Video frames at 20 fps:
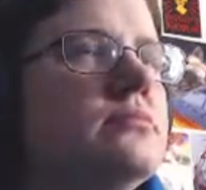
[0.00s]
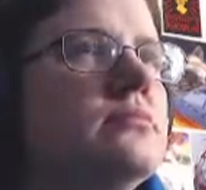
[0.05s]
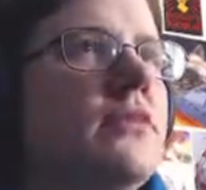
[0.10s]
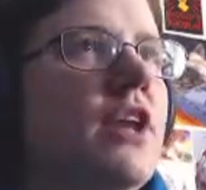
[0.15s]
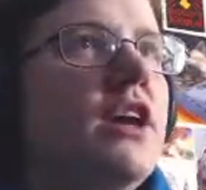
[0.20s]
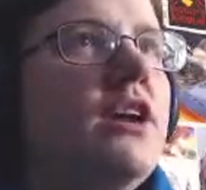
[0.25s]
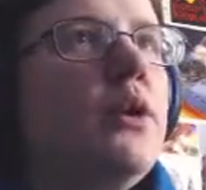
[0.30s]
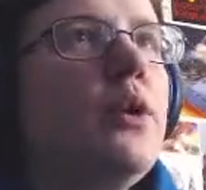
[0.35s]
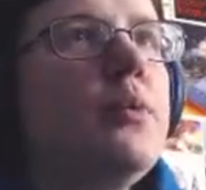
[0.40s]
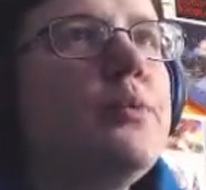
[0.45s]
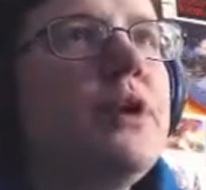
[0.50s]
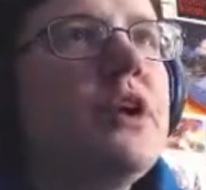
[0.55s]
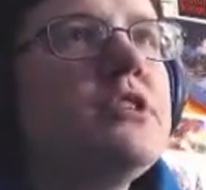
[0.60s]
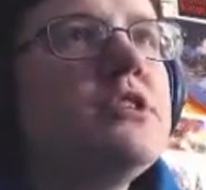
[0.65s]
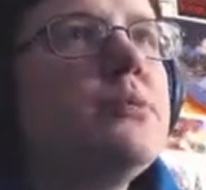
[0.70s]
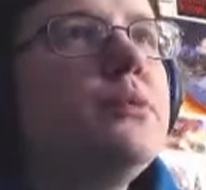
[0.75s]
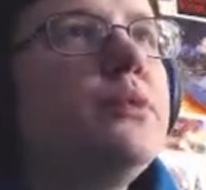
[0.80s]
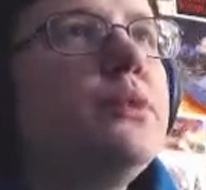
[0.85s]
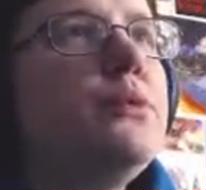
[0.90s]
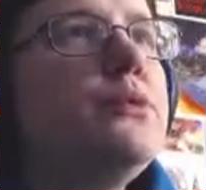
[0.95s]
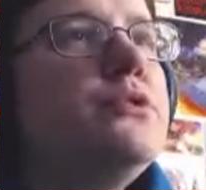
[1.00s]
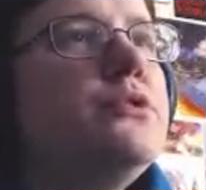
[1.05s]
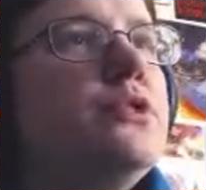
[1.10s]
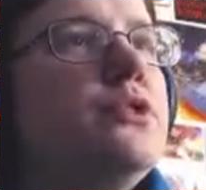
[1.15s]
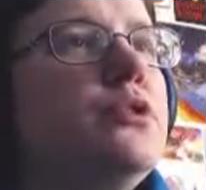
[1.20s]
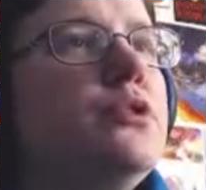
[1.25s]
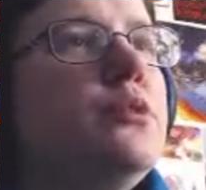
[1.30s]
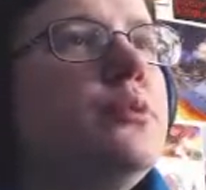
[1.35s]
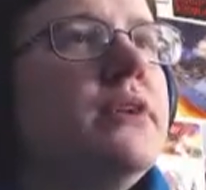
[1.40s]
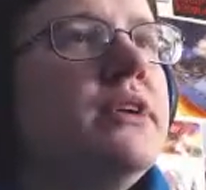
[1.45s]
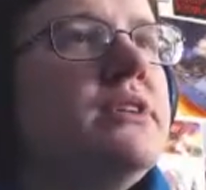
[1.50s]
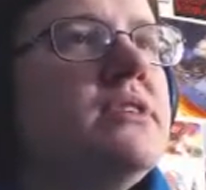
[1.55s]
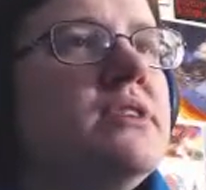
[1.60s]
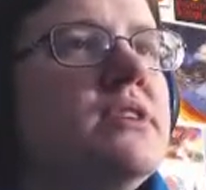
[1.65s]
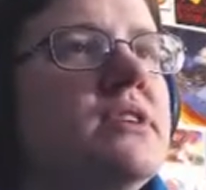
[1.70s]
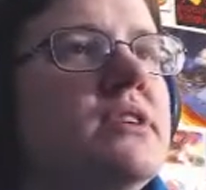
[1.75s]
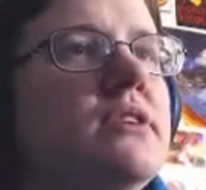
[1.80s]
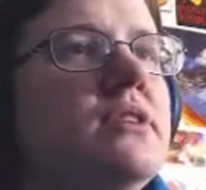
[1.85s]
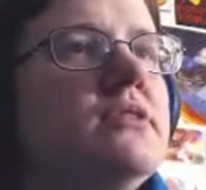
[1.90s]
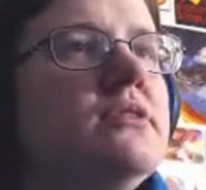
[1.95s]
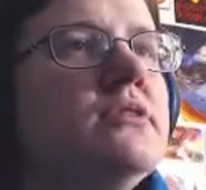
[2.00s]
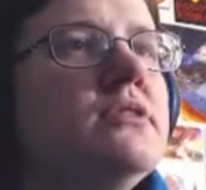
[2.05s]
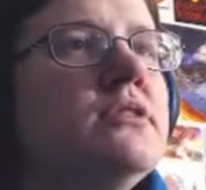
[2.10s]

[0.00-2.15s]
I know I'm not supposed to, but still.